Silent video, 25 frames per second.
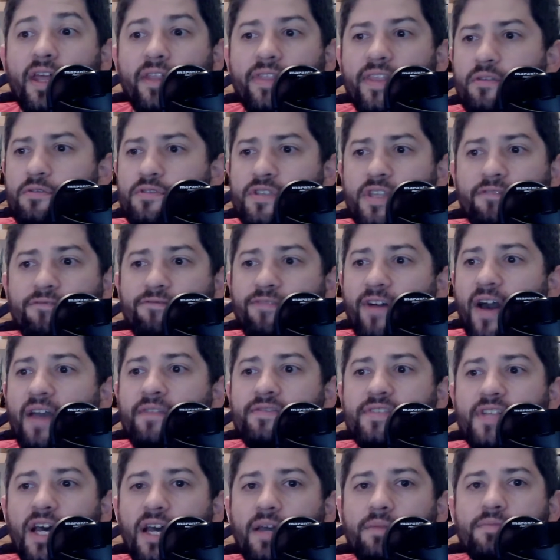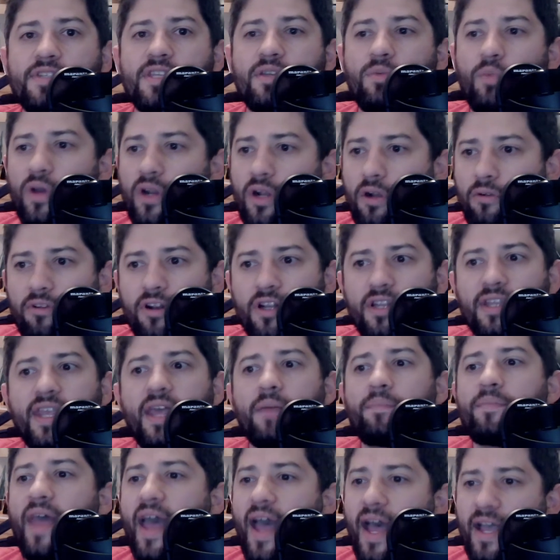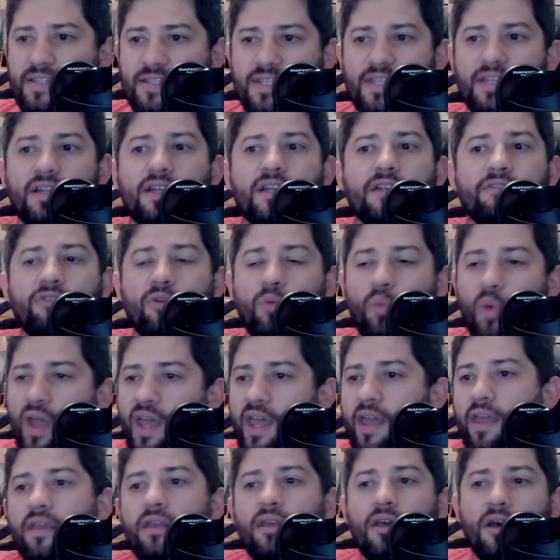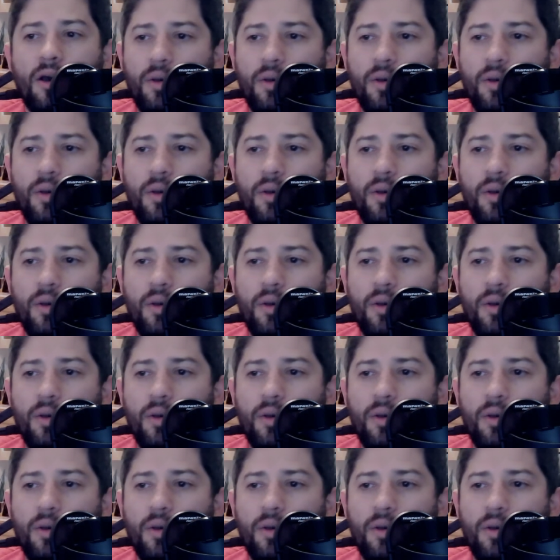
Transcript: I think it was like five times he went over and kept asking a different way.